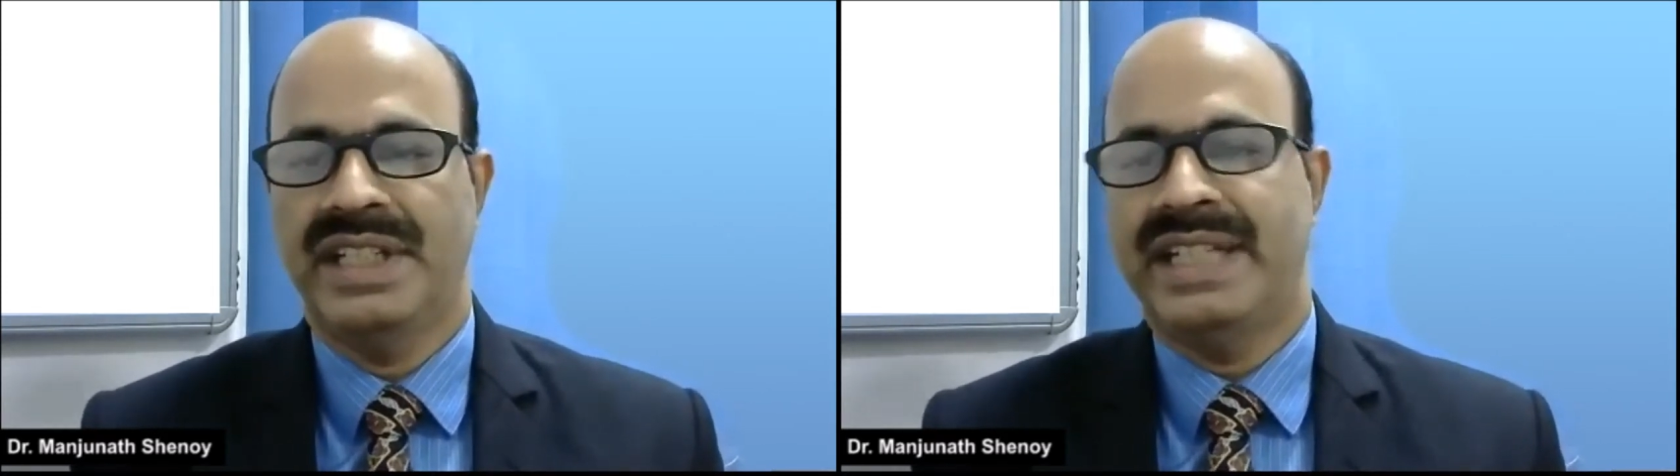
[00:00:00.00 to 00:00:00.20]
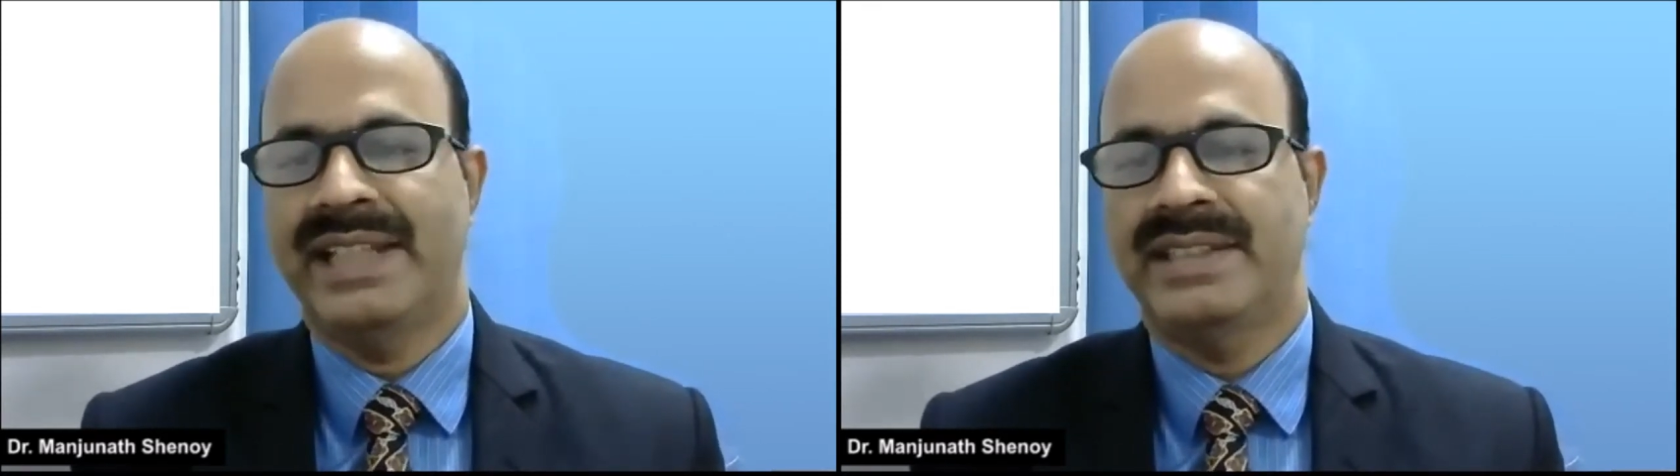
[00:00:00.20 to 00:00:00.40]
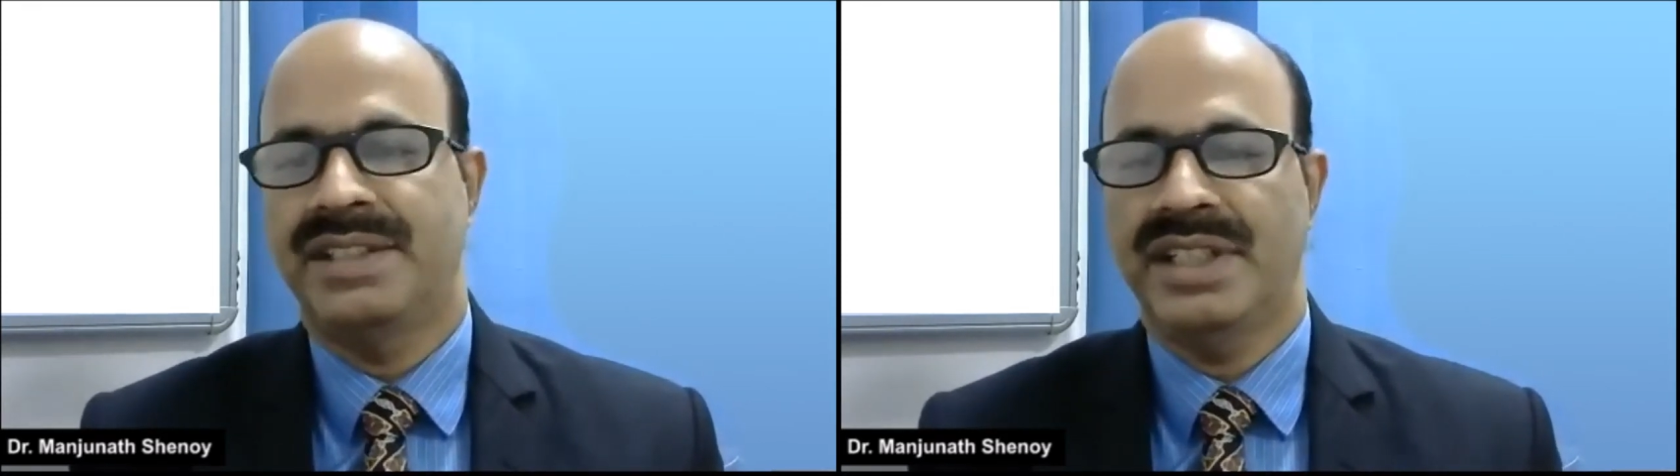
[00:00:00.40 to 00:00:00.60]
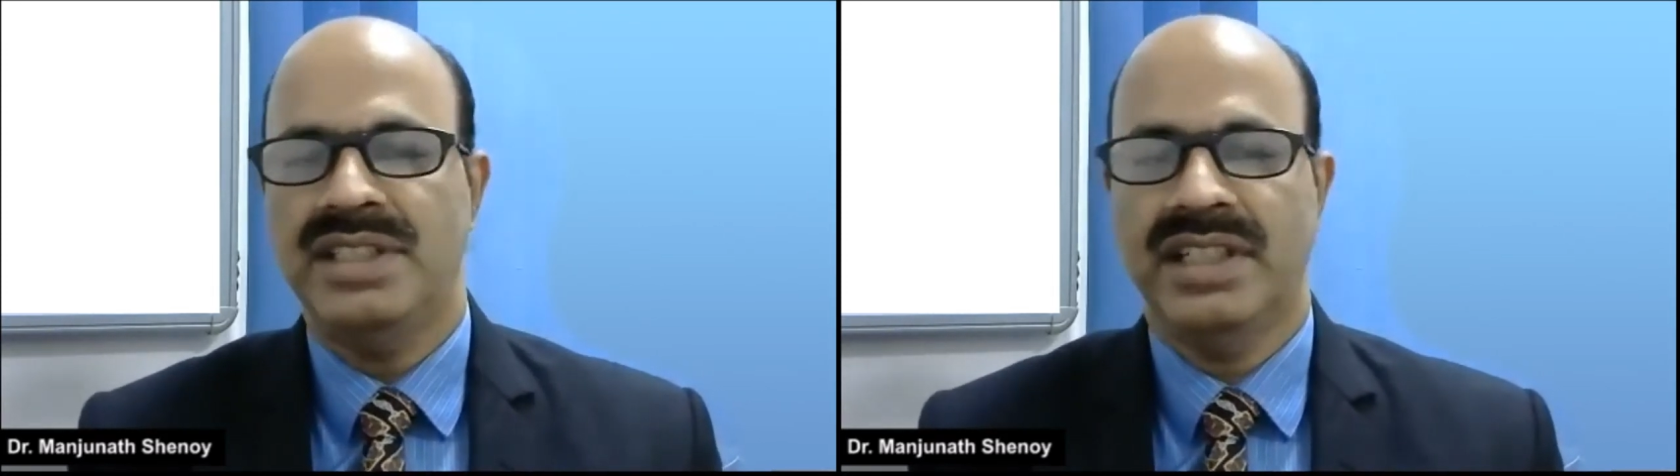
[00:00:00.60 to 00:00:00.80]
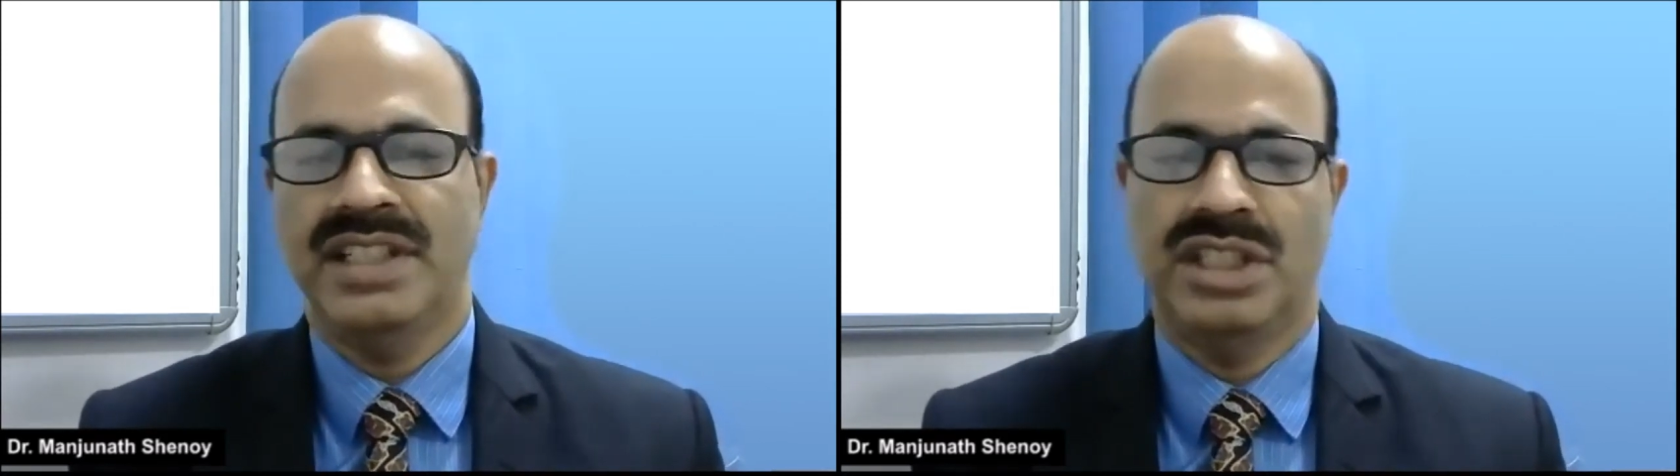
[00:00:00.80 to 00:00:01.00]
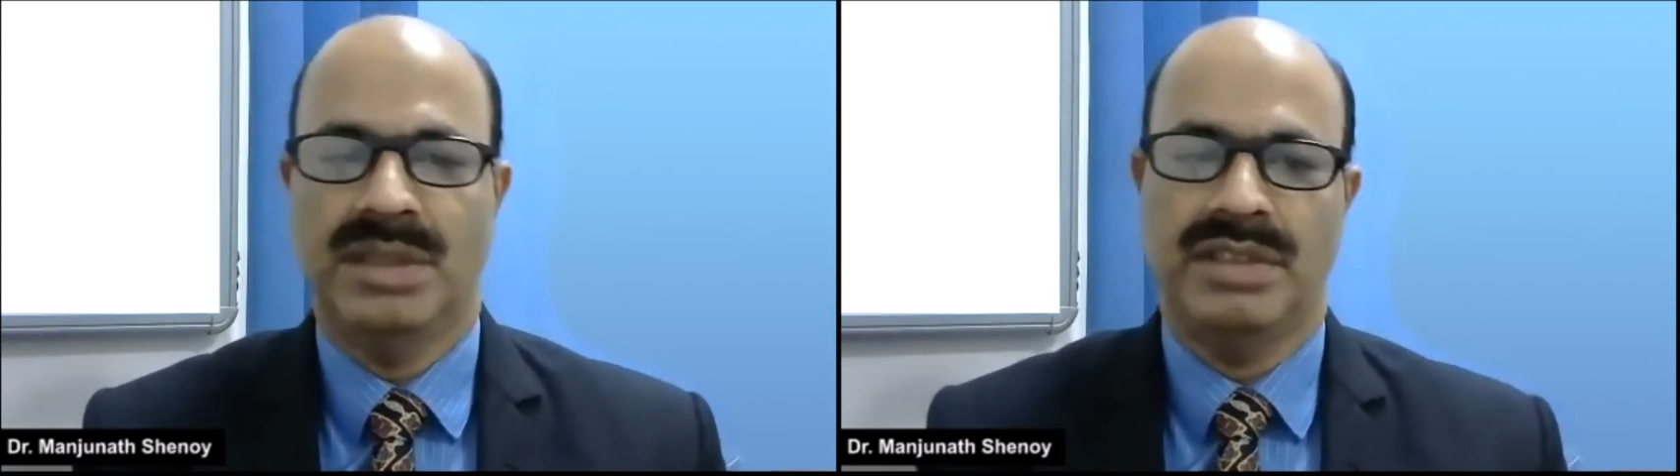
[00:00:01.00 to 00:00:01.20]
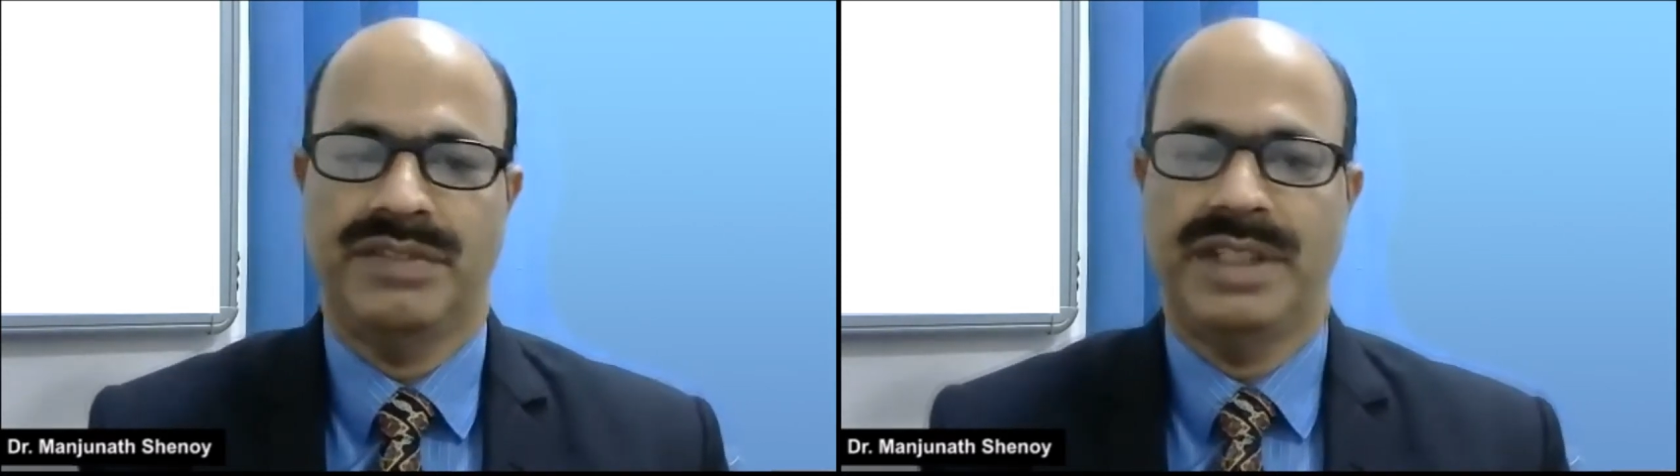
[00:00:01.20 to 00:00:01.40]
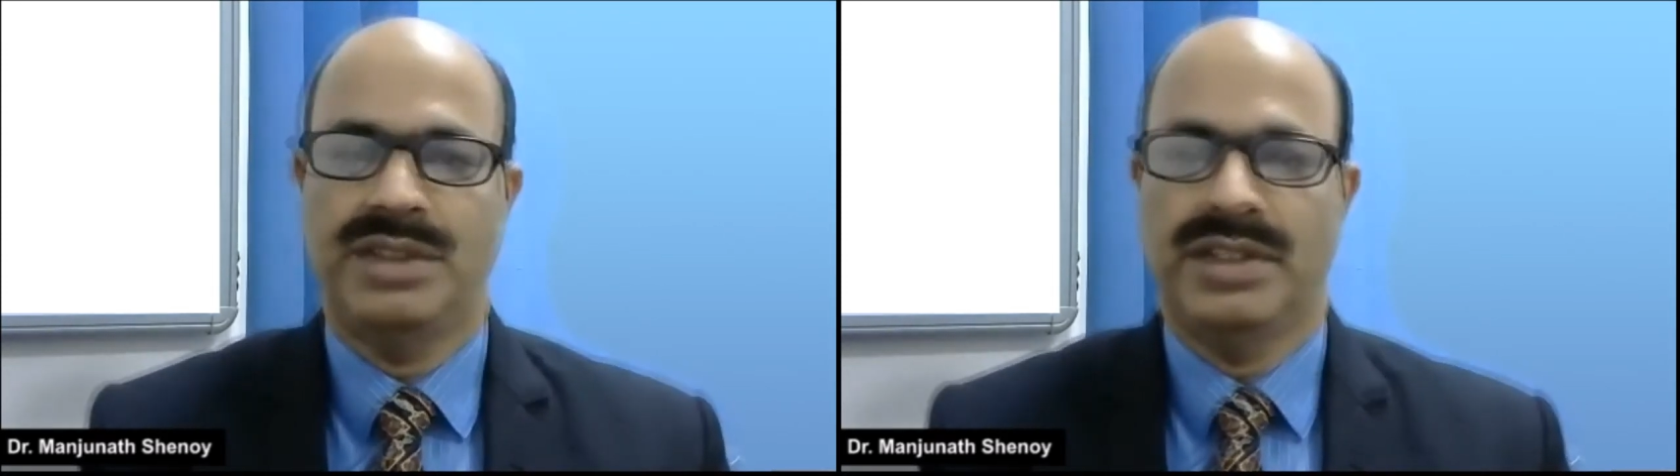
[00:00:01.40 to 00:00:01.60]
recalcitrant
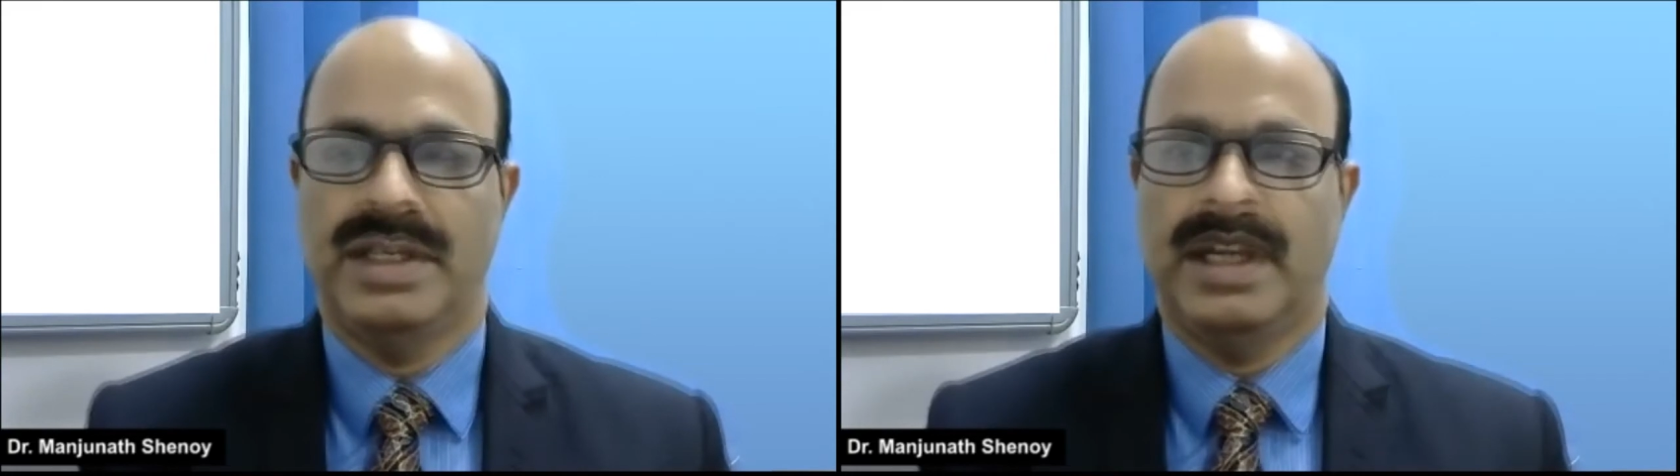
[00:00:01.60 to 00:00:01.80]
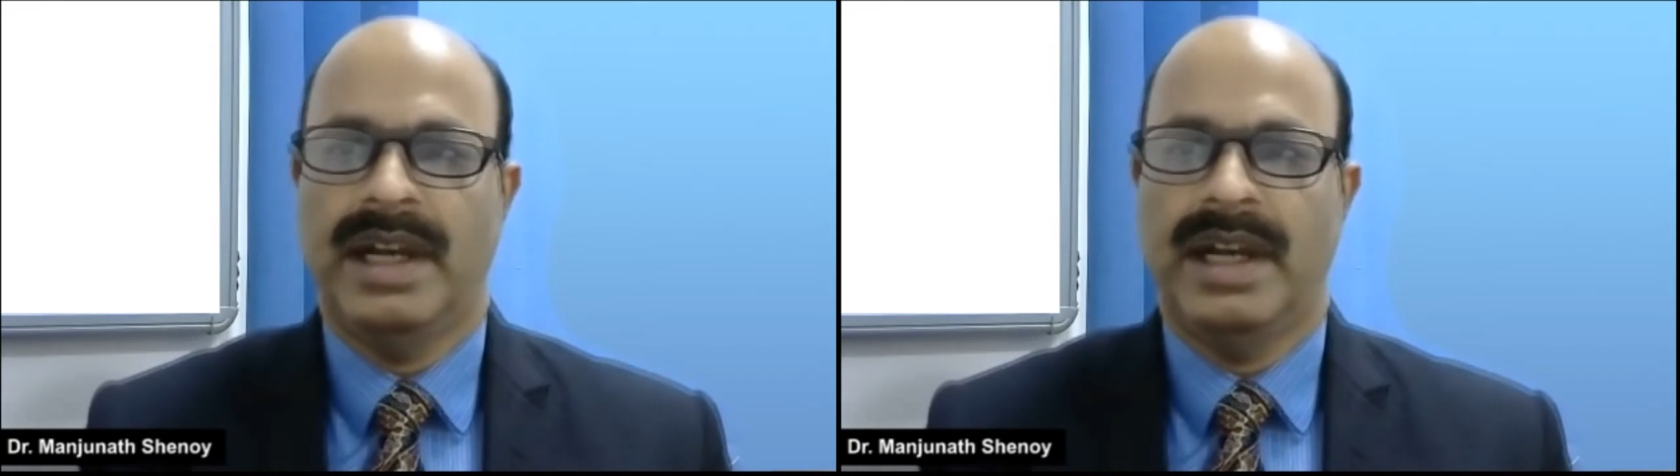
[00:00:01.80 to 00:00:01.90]
dermatophytosis.